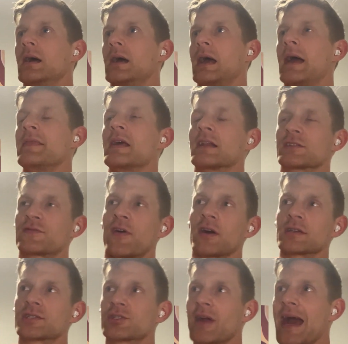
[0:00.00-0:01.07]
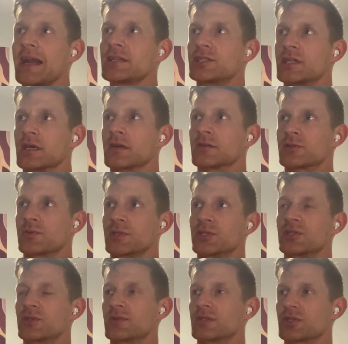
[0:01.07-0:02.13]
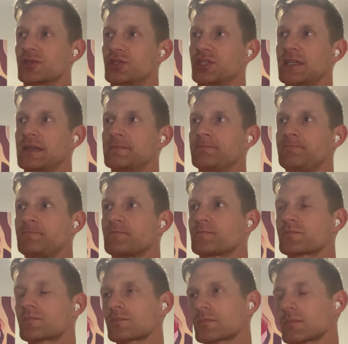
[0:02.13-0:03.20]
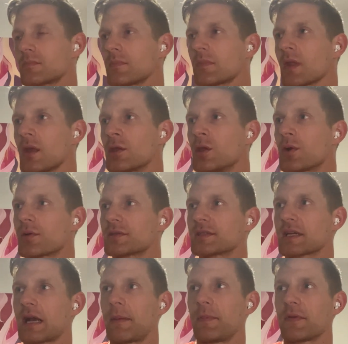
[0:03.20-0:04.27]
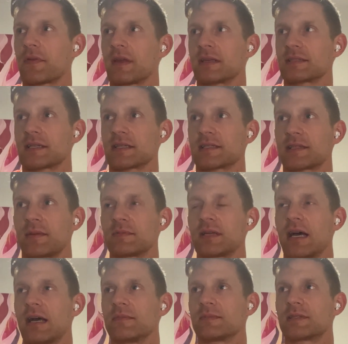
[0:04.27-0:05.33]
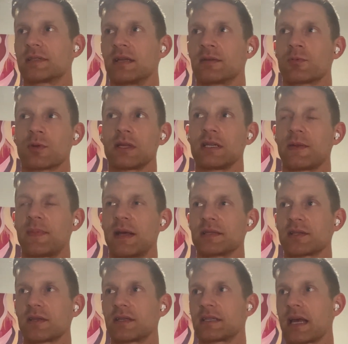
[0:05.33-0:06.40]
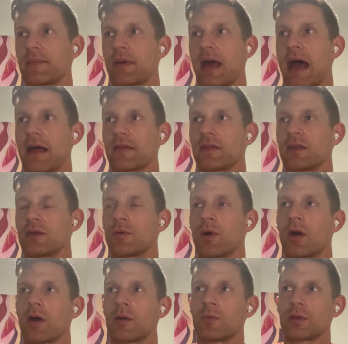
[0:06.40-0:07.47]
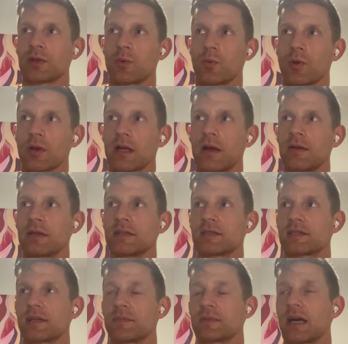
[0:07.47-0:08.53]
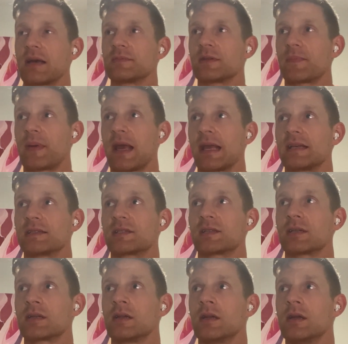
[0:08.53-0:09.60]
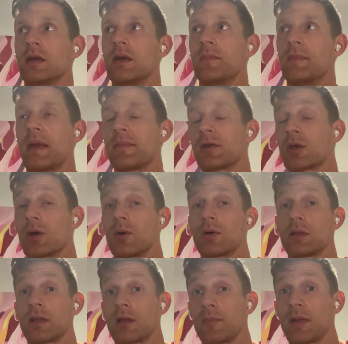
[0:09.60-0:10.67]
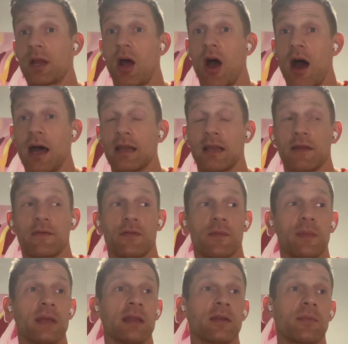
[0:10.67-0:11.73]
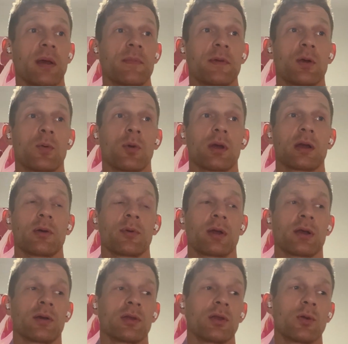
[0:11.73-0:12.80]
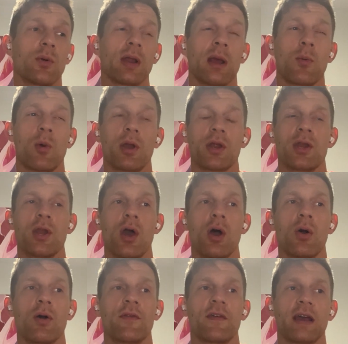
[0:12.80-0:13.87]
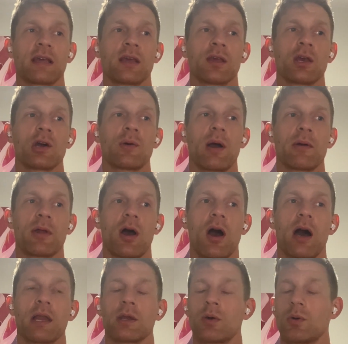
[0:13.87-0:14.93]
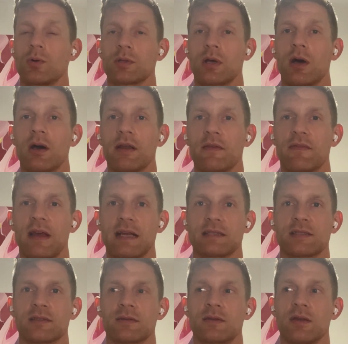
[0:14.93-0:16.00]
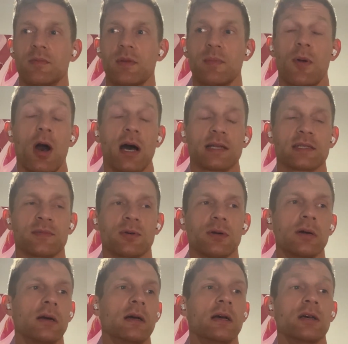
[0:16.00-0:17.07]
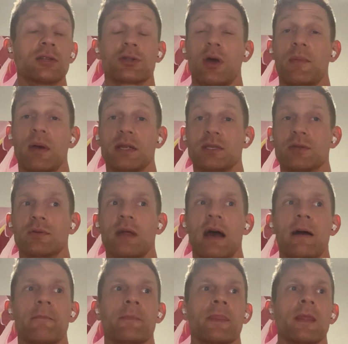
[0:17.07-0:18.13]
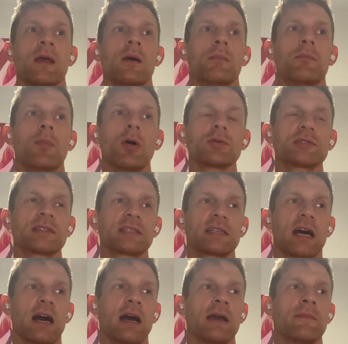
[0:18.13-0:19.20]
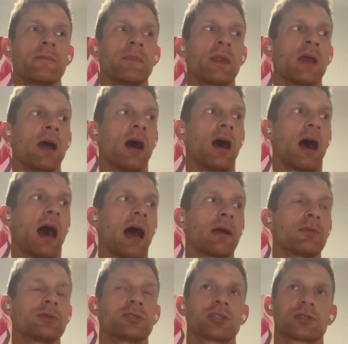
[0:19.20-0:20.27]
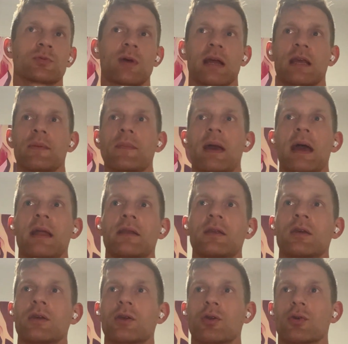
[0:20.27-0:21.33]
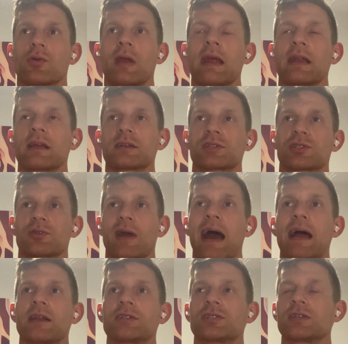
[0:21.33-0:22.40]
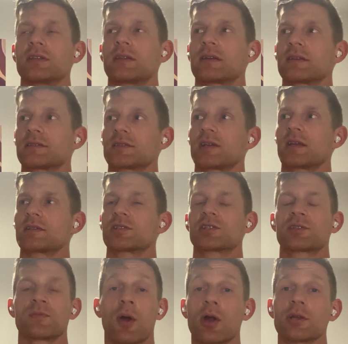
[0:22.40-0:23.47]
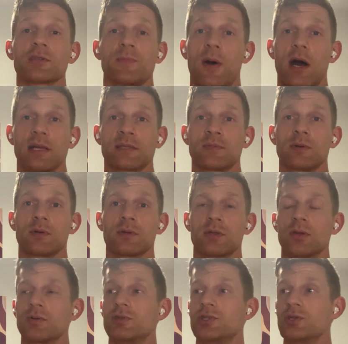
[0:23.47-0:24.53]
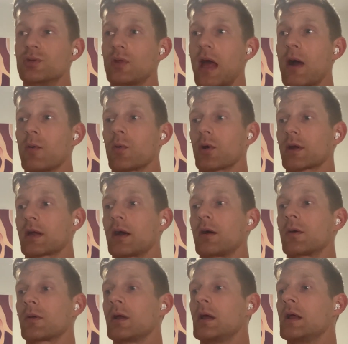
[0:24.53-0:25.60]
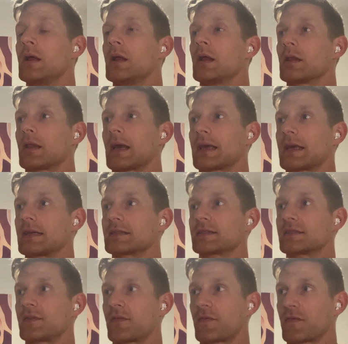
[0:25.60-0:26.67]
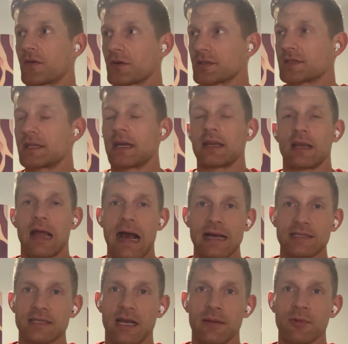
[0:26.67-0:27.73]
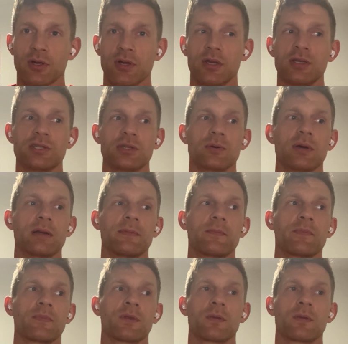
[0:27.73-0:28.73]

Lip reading: And then as far as strategy goes, when you do it in your gym, you know, there's a couple things. Like sometimes it really depends on the type of athlete you are and what the workout is. Sometimes it pays to maybe go a little bit hot. Like for me, there might be a workout where I go, you know what? I want to know if I can go out hot and hold on, if that's going to be possible. So I might do that. Most of the time, I would just recommend creating a strategy that is as smart as possible. You know, do that workout like it's the first and last time you're going to do it.